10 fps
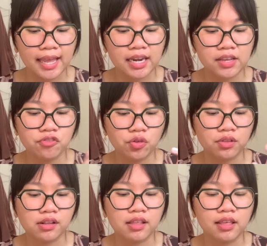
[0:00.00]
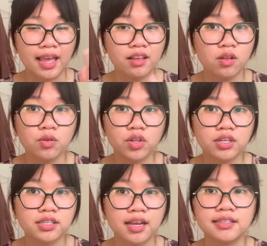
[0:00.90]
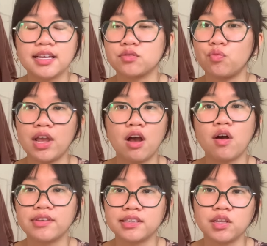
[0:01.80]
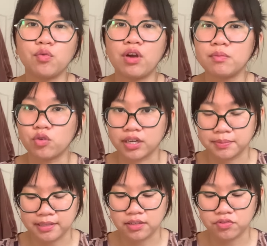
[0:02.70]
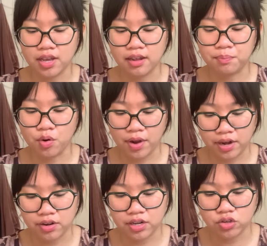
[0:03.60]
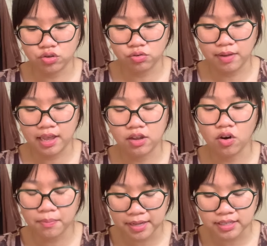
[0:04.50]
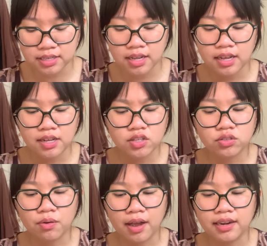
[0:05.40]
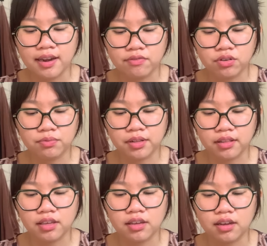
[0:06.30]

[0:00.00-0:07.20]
even though the halo looks nice, it's obviously way more expensive to add mohair into a garment, so I never really